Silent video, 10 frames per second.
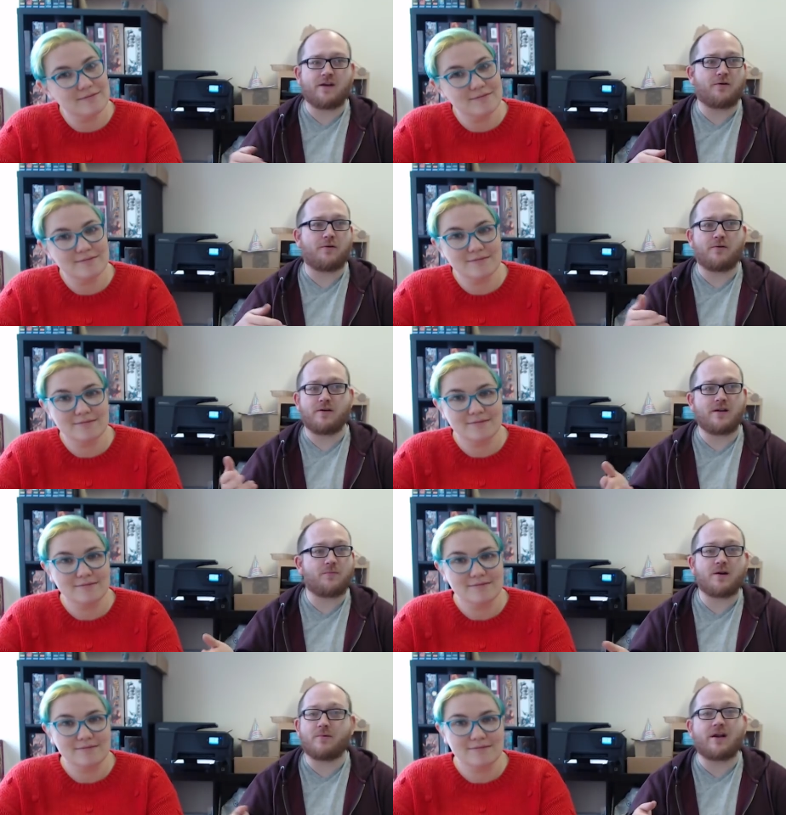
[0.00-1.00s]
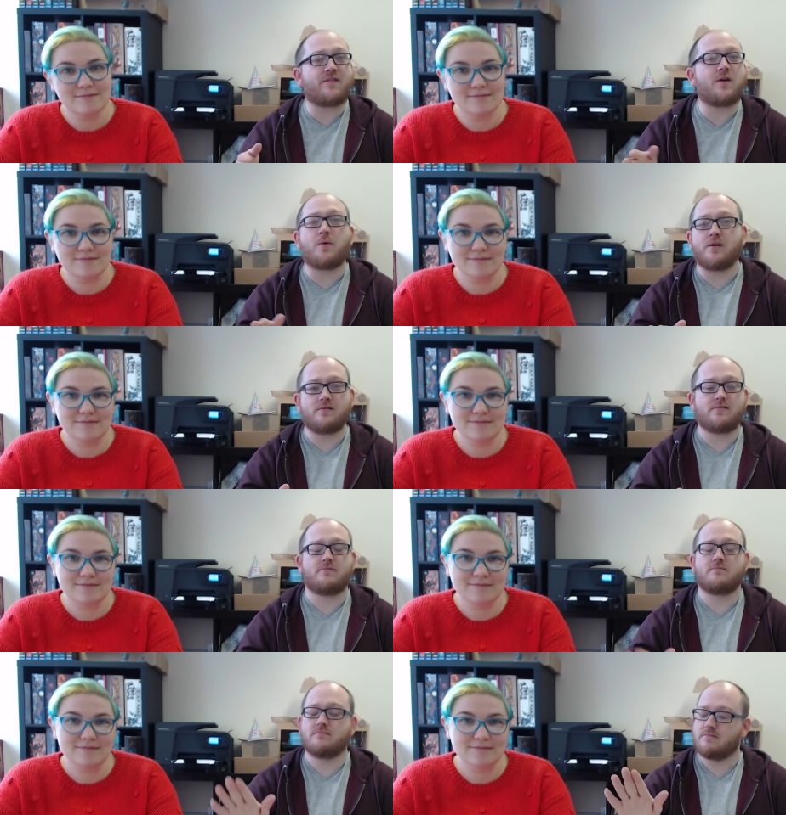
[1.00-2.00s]
Speaker 1: or you know whatever you want.
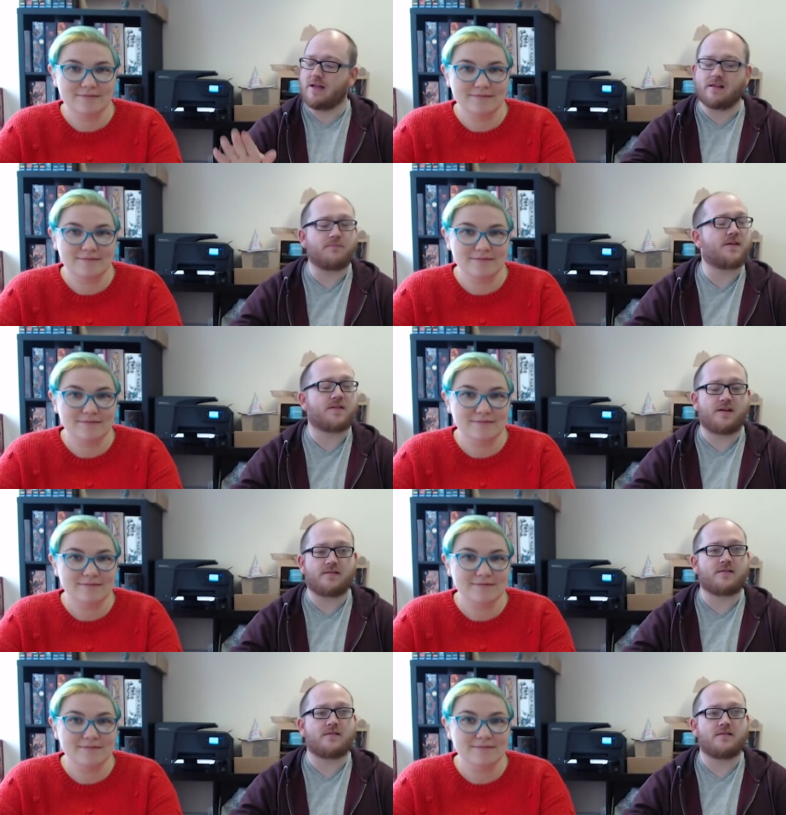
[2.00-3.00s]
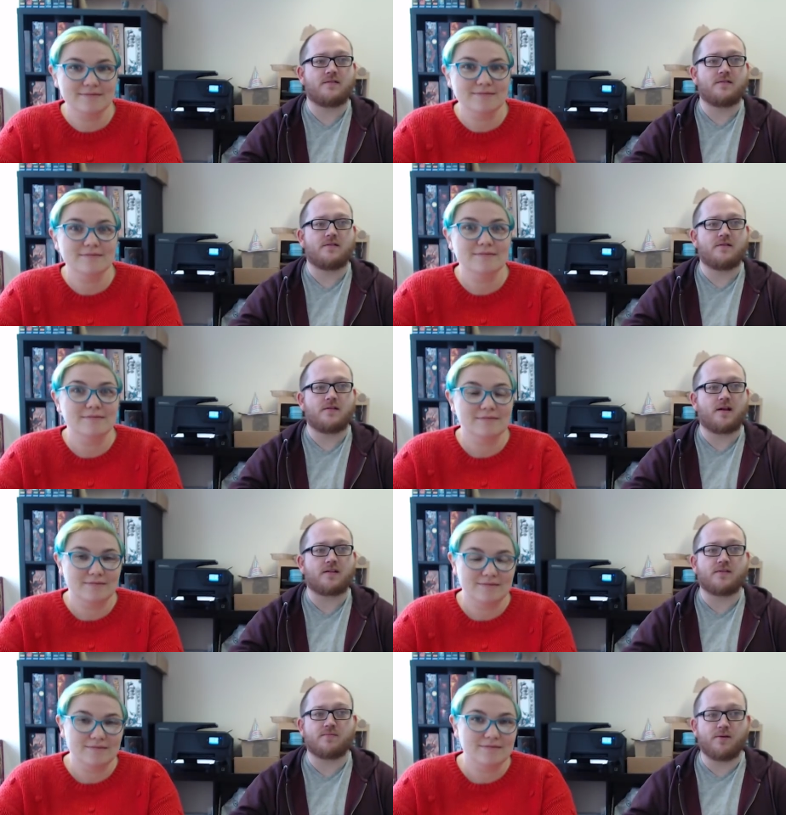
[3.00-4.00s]
Get some biscuits, get
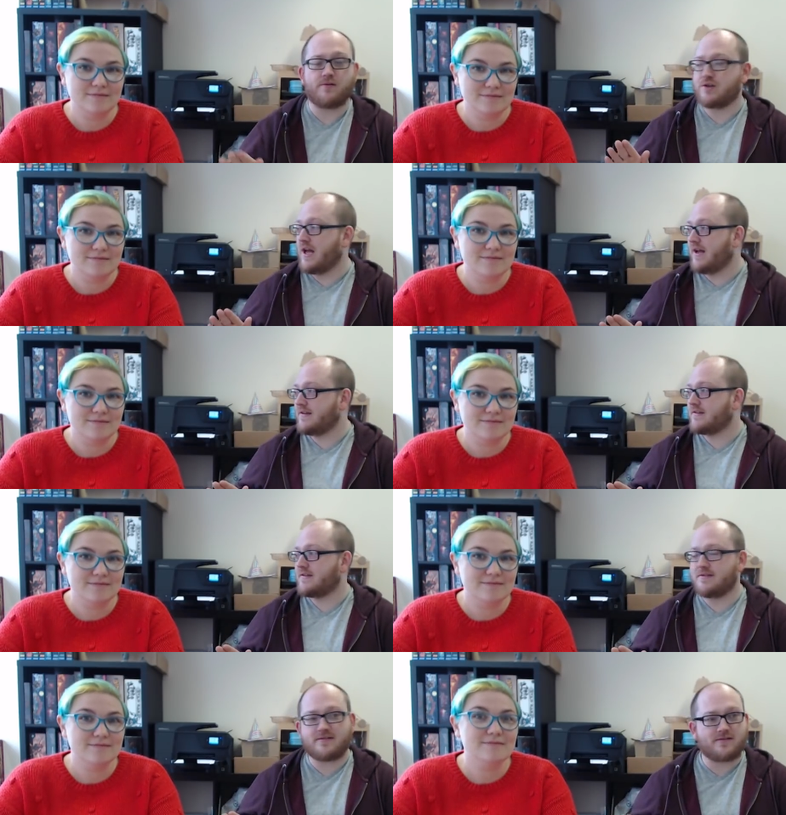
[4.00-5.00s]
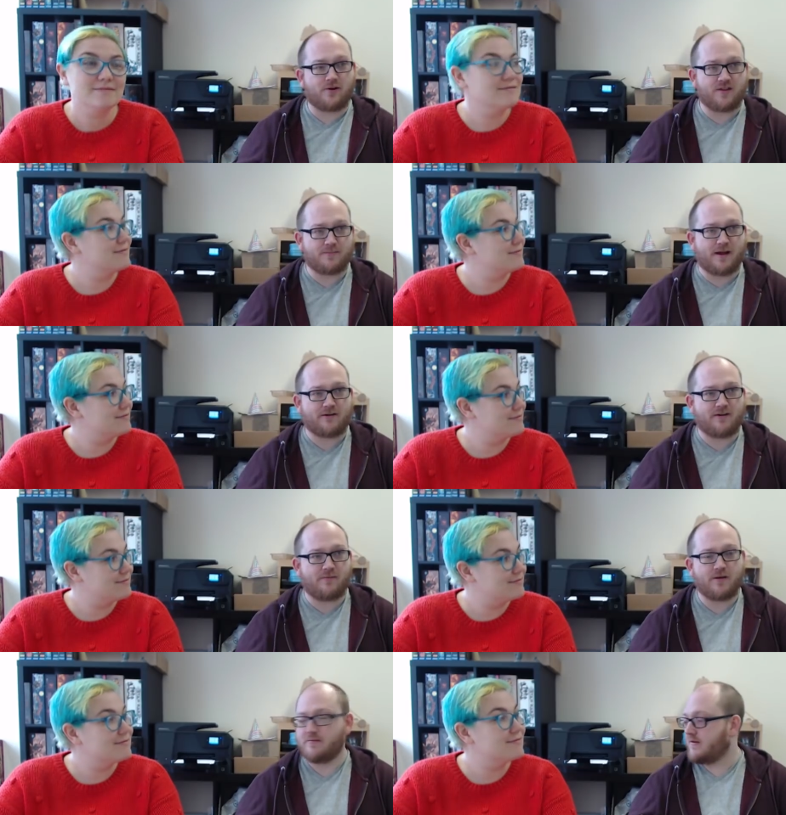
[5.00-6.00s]
some smooth jazz on in the background.
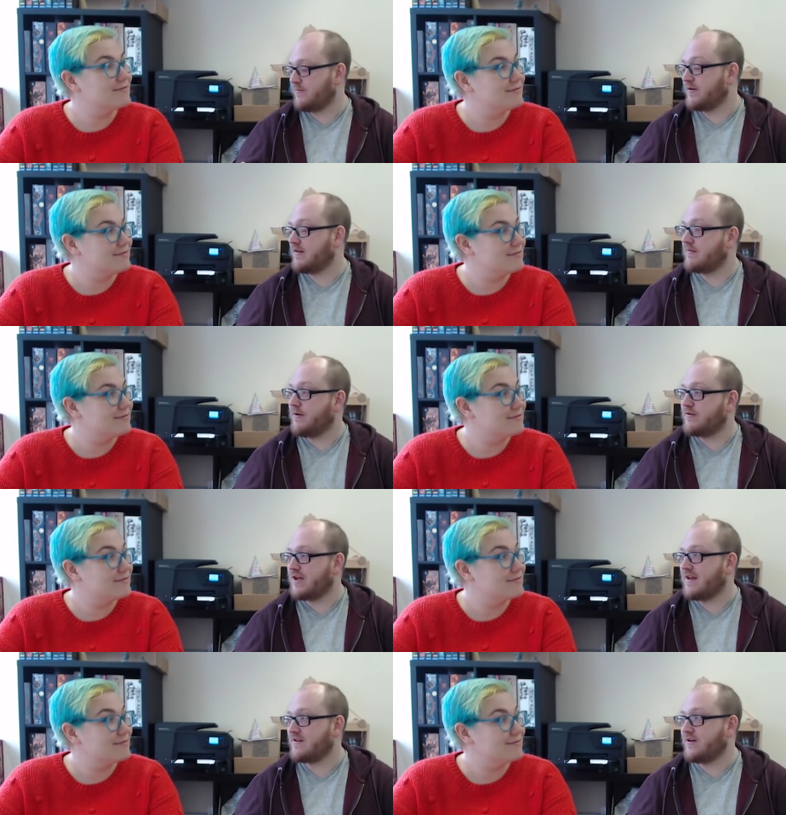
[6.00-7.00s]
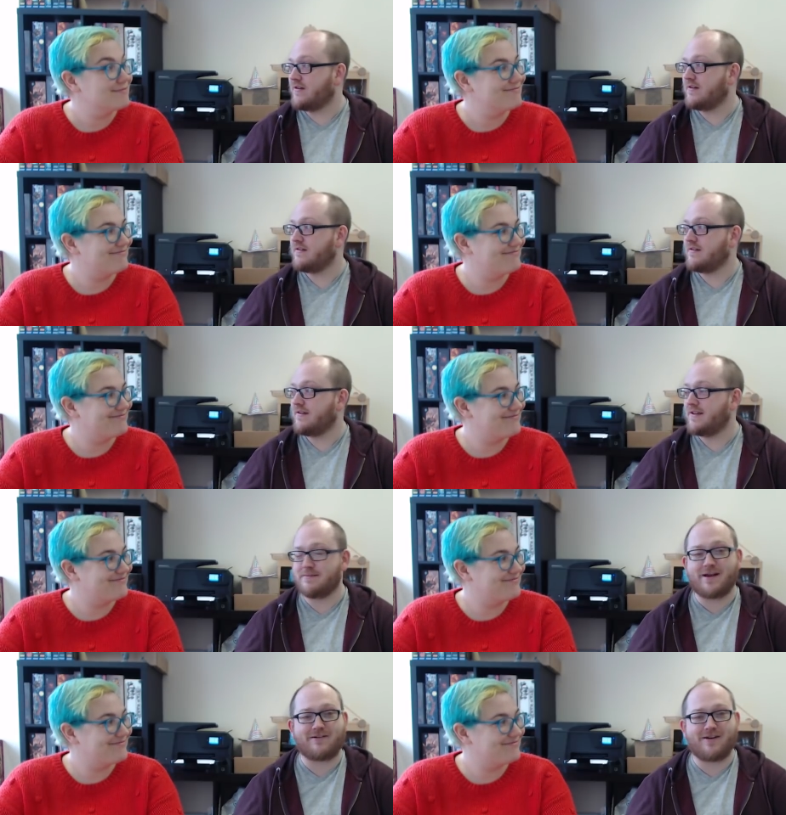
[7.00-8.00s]
We could put some smooth jazz on in the
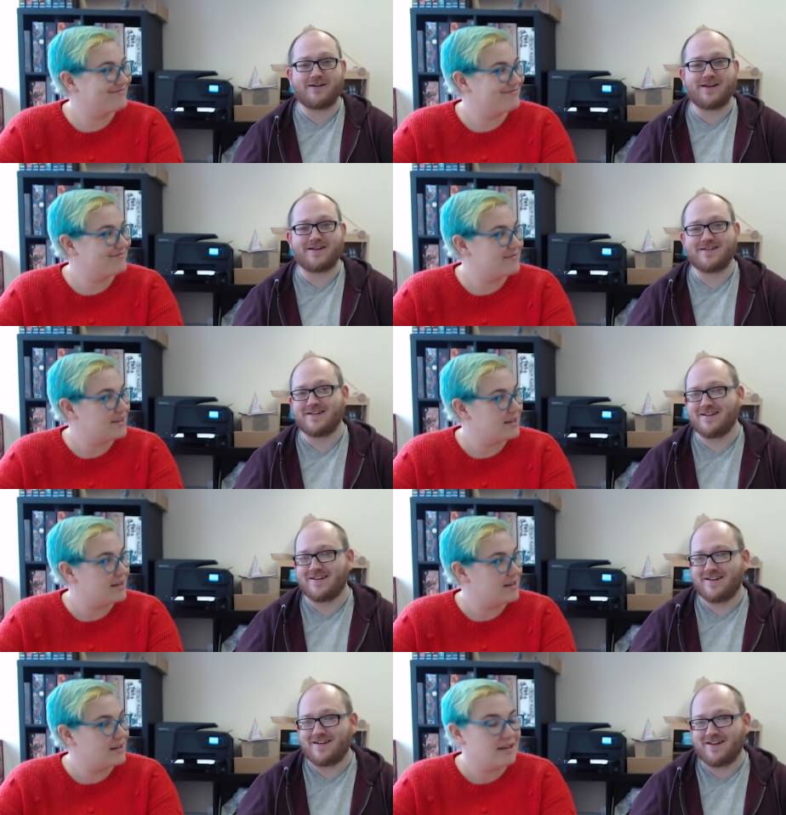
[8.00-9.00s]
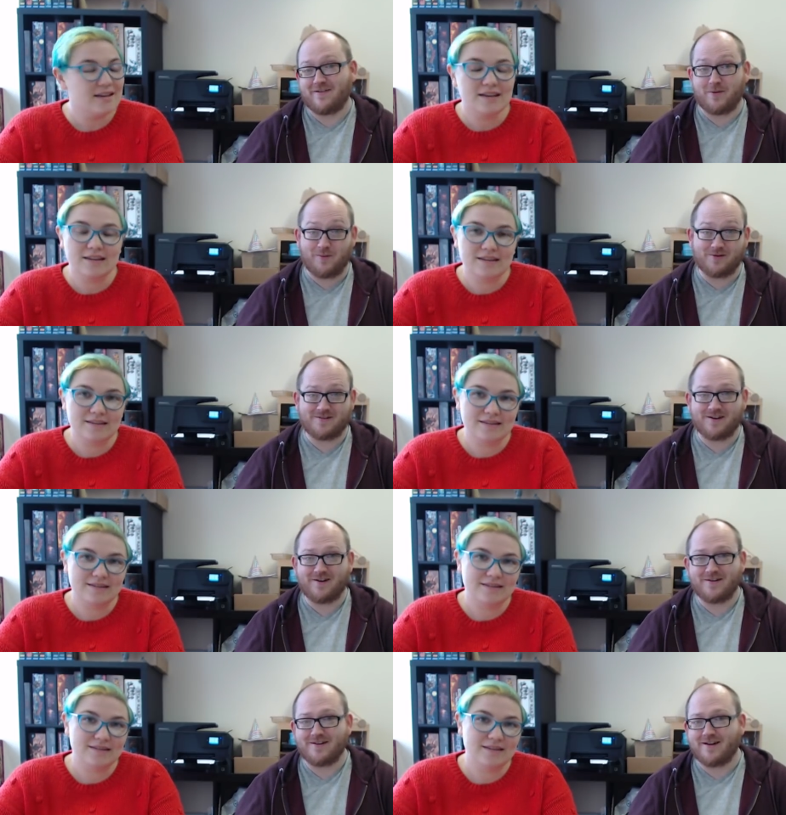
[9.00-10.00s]
background here if we want to.
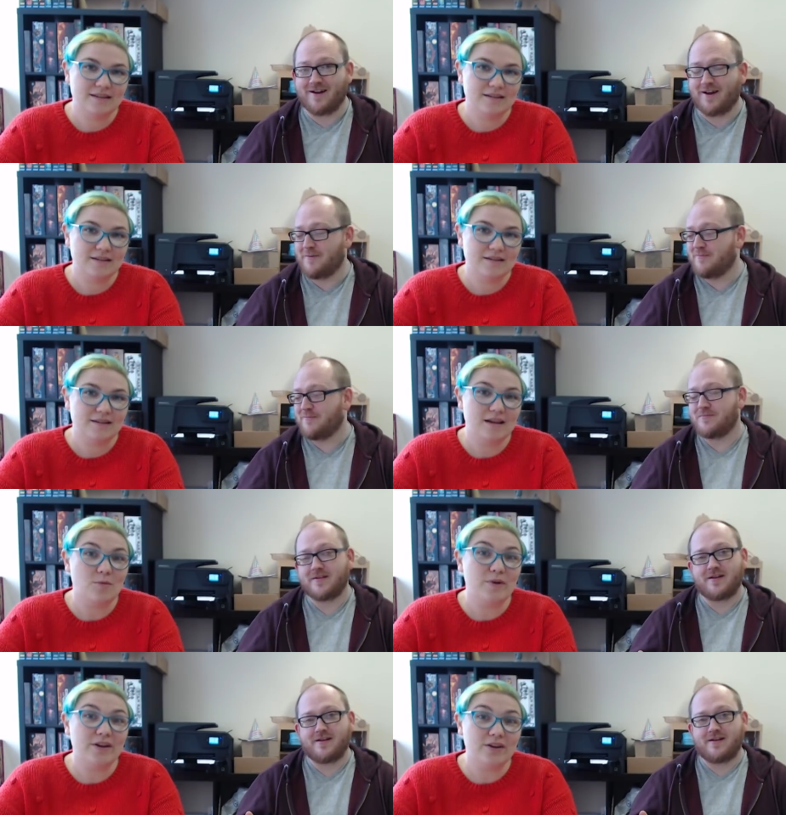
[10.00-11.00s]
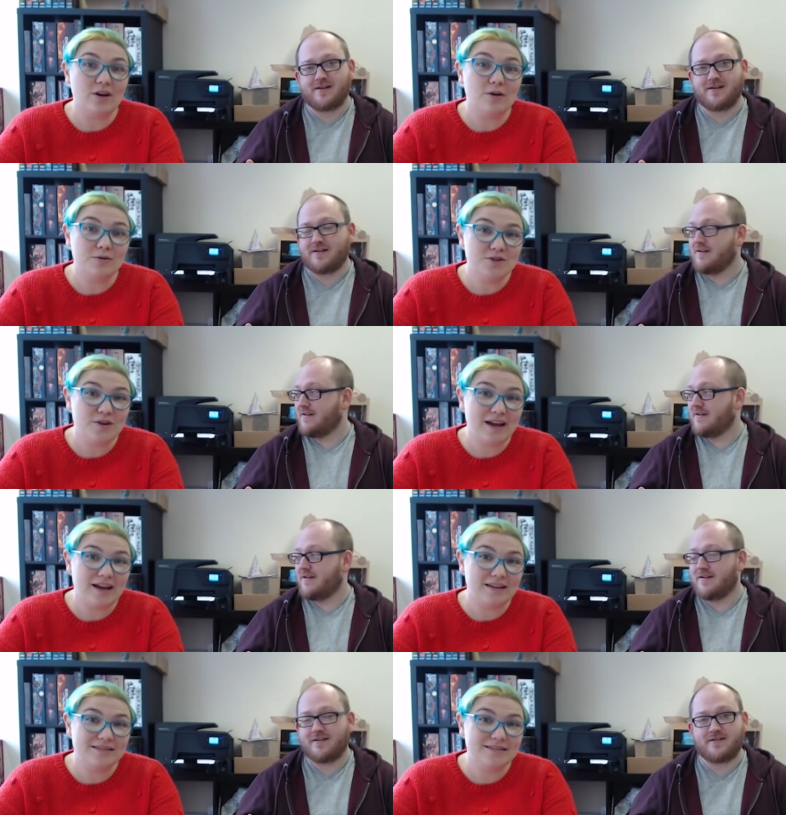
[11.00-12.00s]
Um, and we're going to hold your
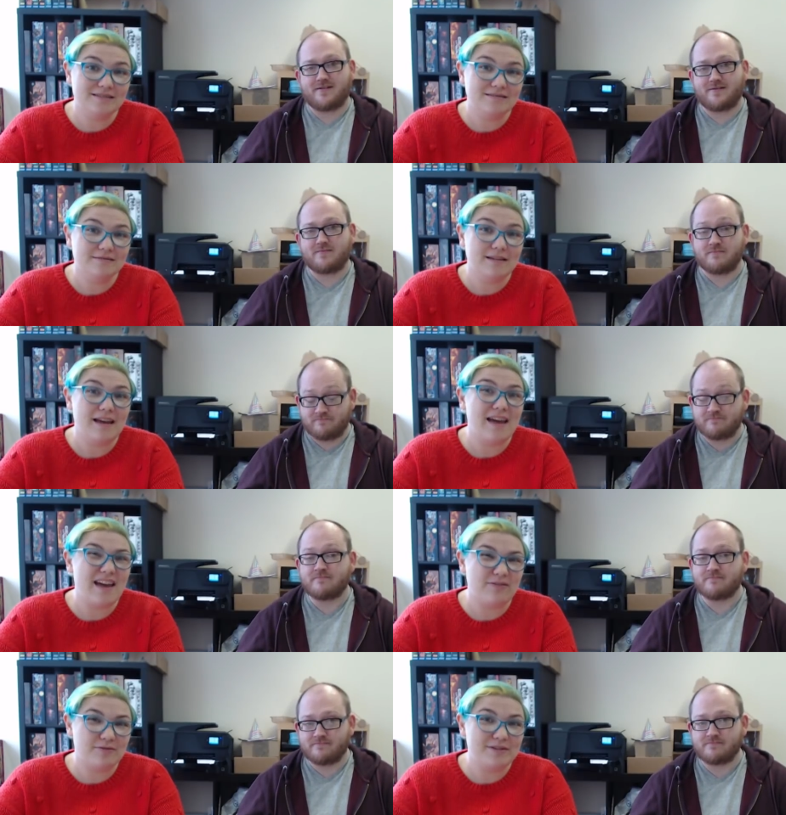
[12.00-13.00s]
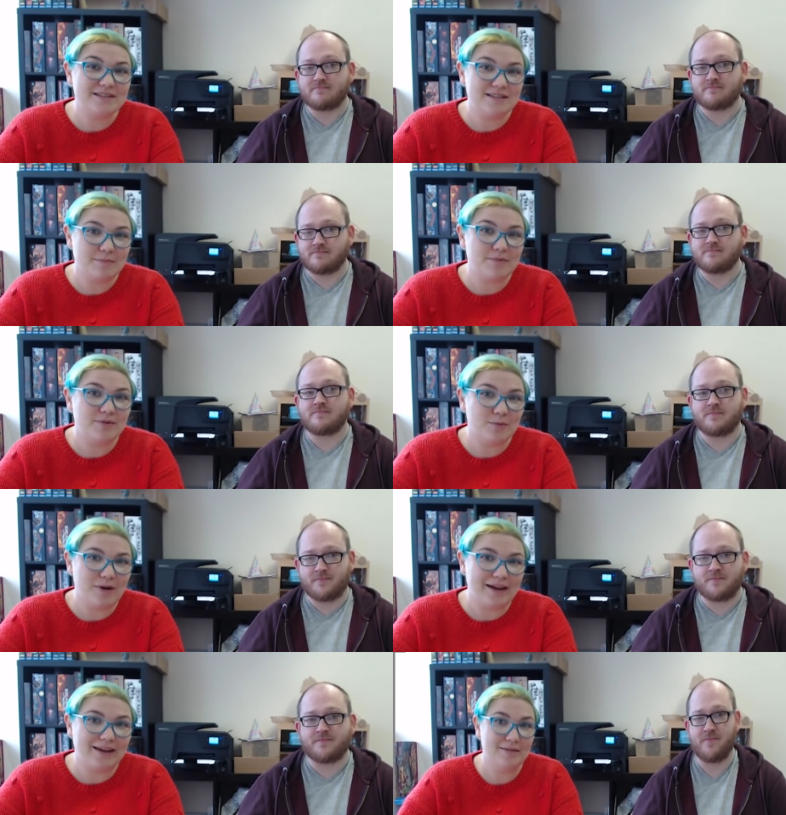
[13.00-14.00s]
hand every
Speaker 2: step of the way.